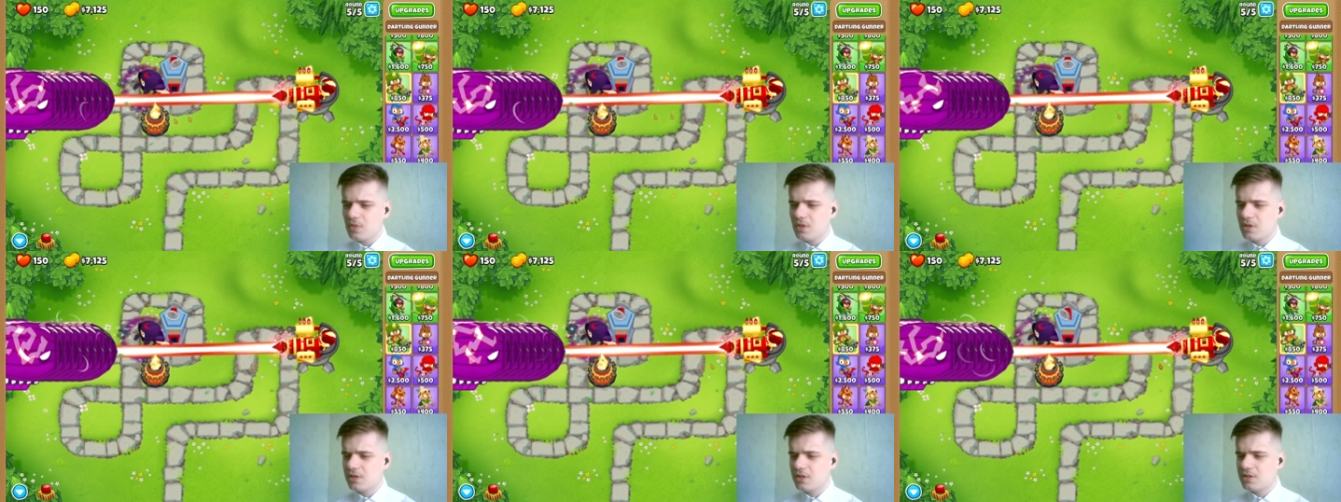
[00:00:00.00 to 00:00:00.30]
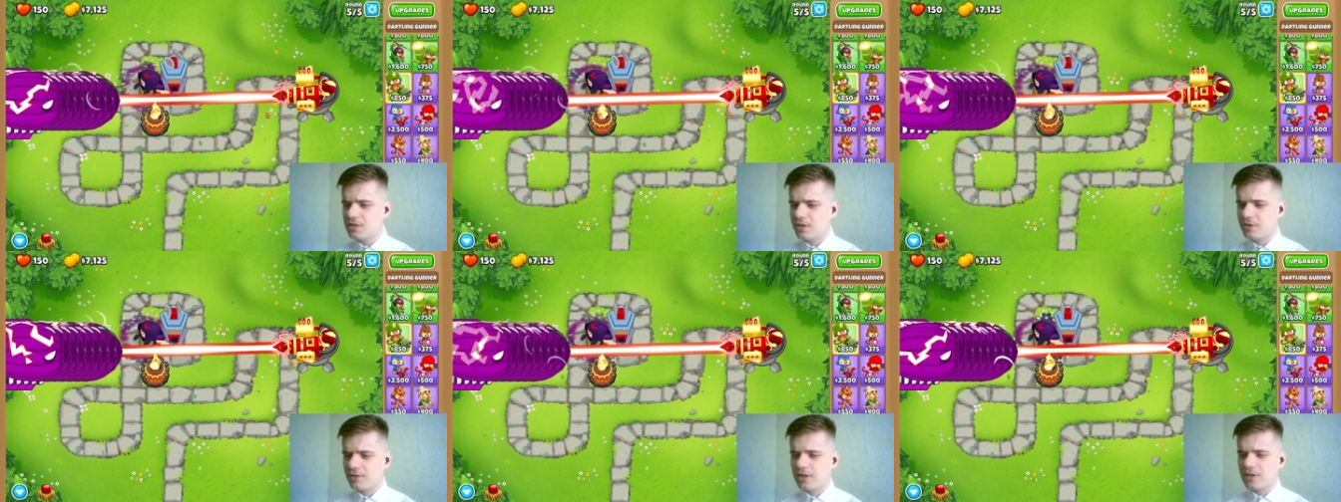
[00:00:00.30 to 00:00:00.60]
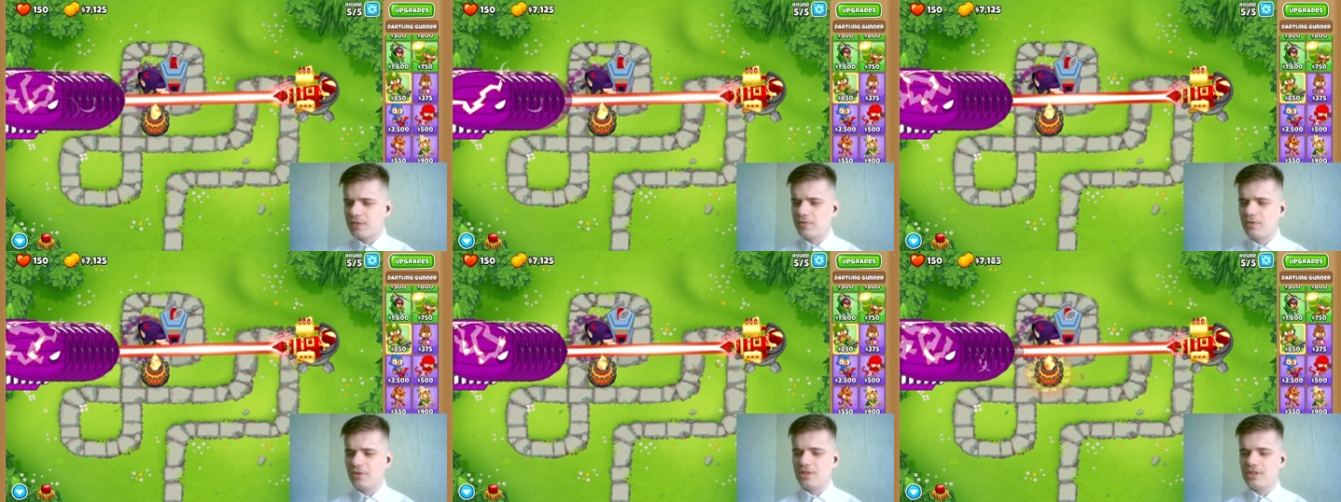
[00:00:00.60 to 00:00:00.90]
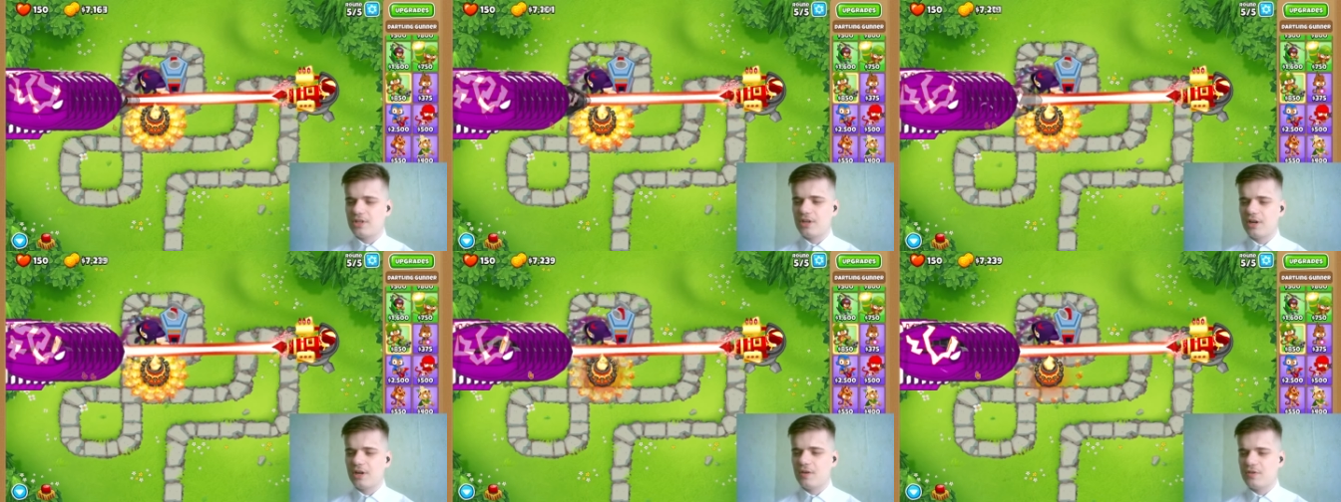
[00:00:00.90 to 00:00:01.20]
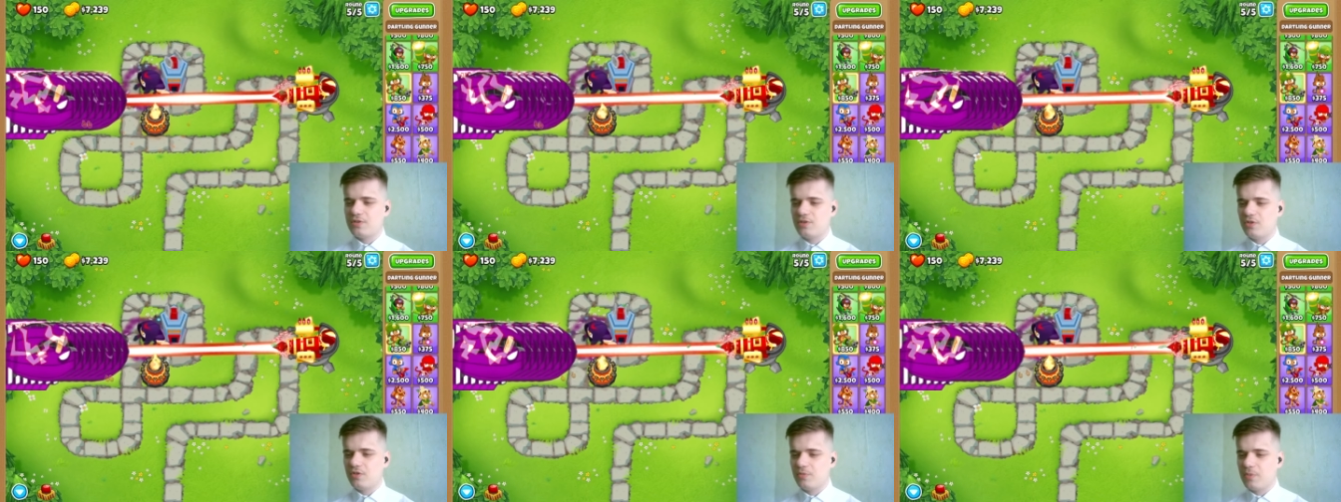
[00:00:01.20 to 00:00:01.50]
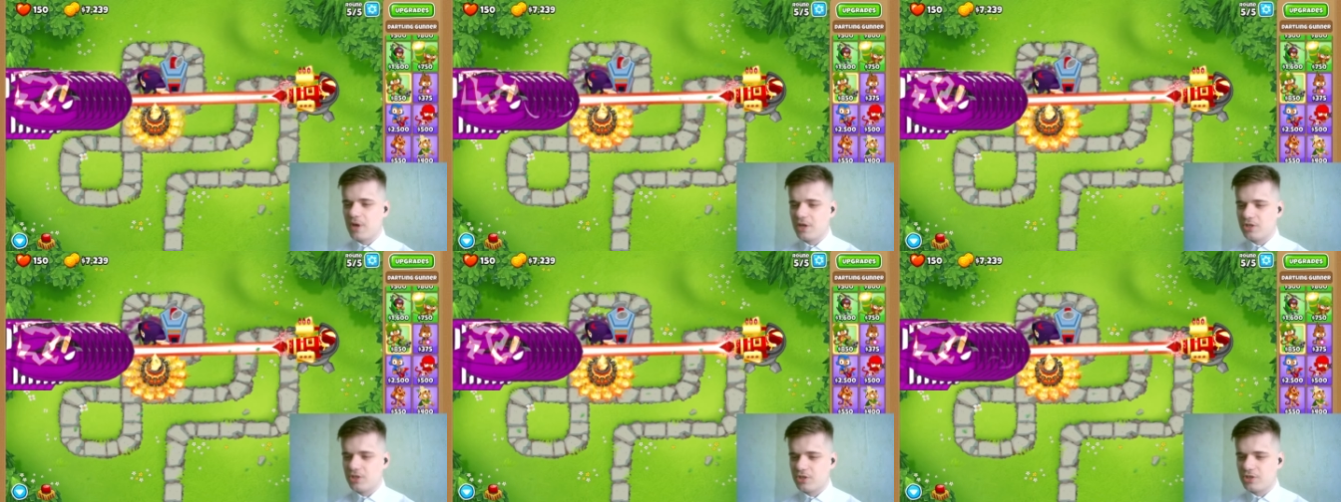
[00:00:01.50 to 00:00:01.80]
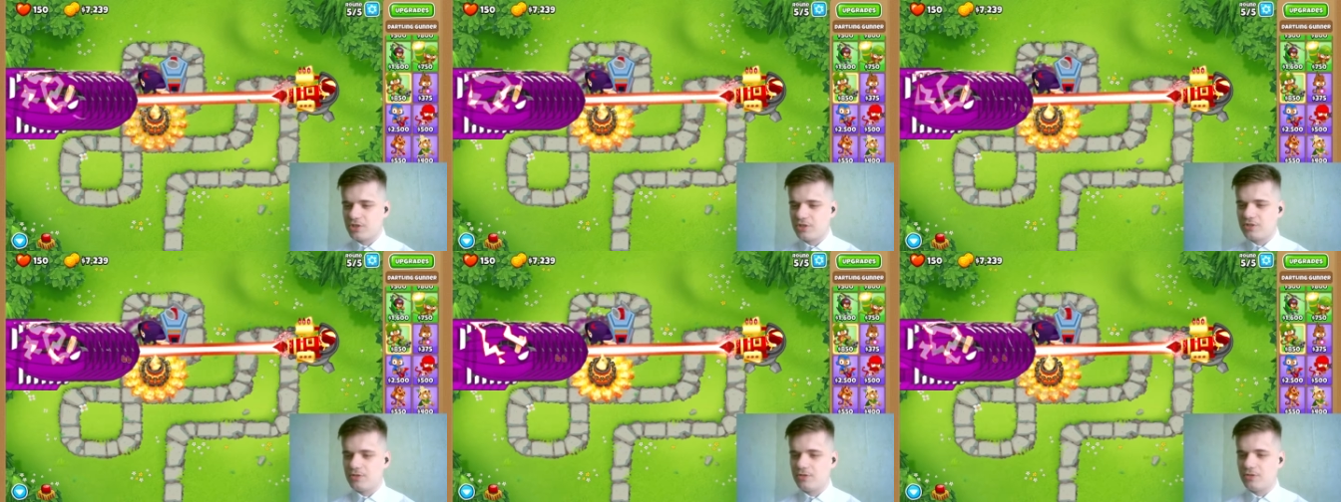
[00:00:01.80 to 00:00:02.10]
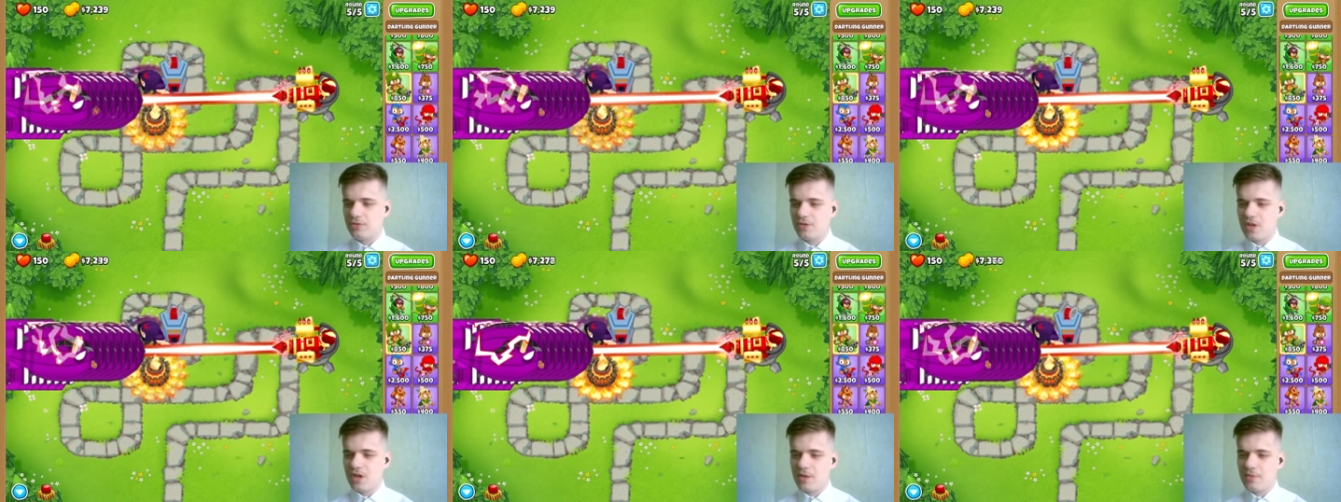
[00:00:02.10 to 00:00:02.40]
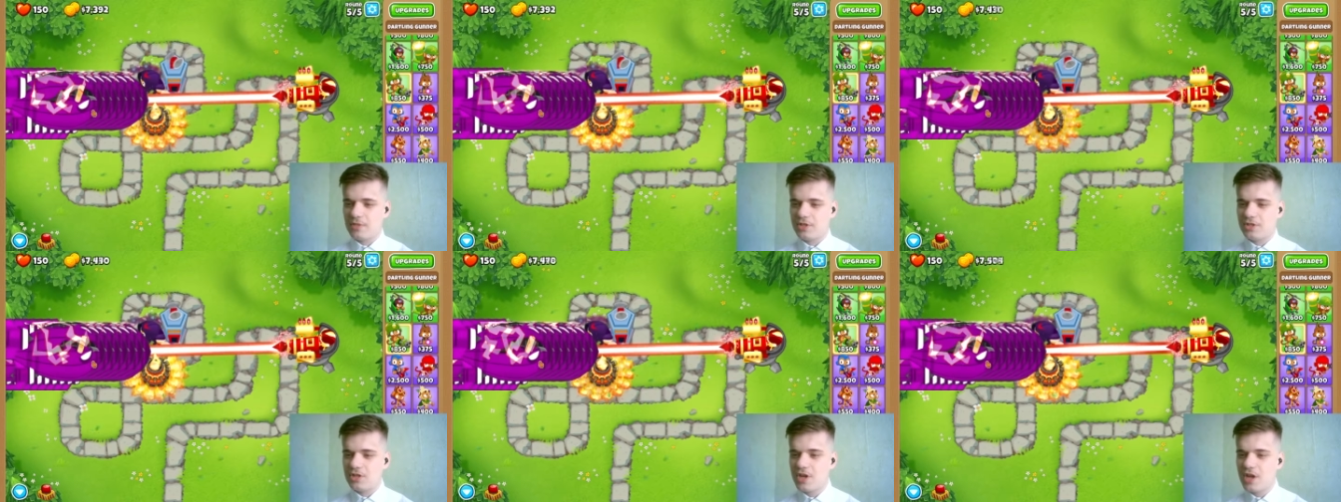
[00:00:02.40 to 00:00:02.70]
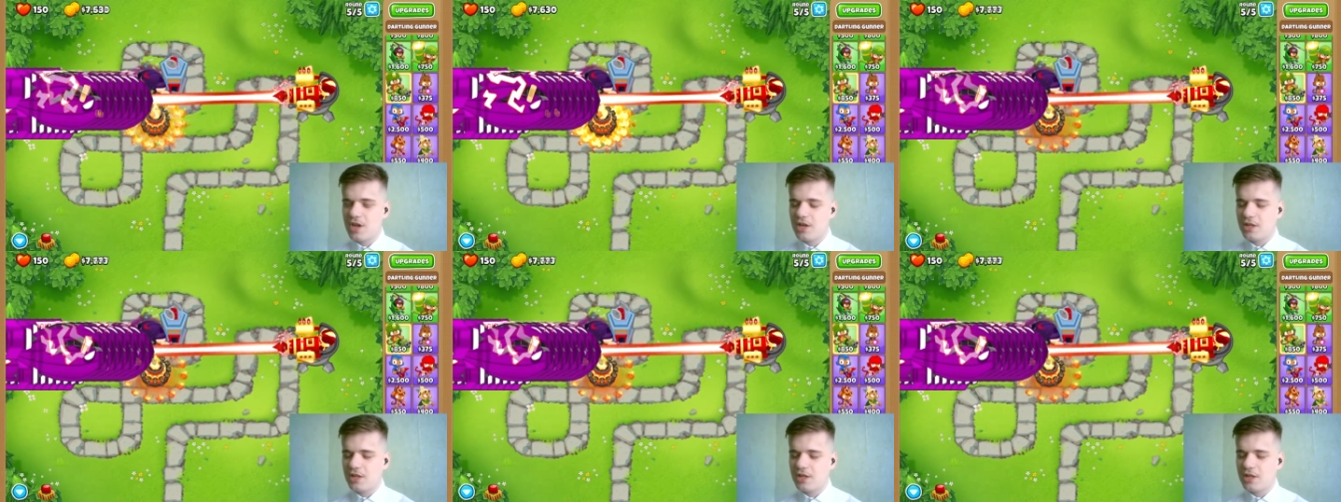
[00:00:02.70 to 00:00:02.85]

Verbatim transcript: So thankfully the Ray of Doom manages to damage